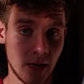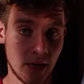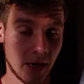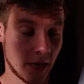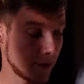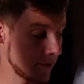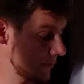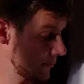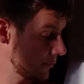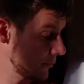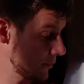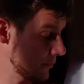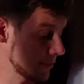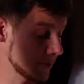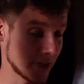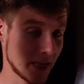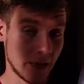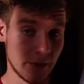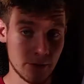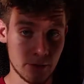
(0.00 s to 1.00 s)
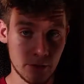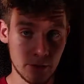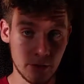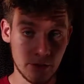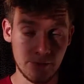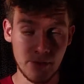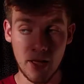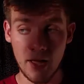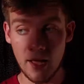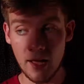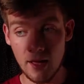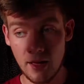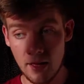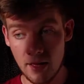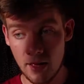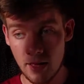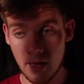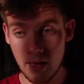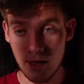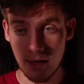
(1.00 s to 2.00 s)
And if you put them together, you have a,
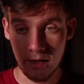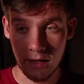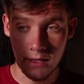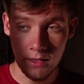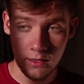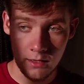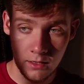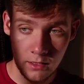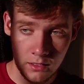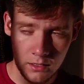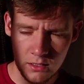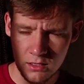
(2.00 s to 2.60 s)
I,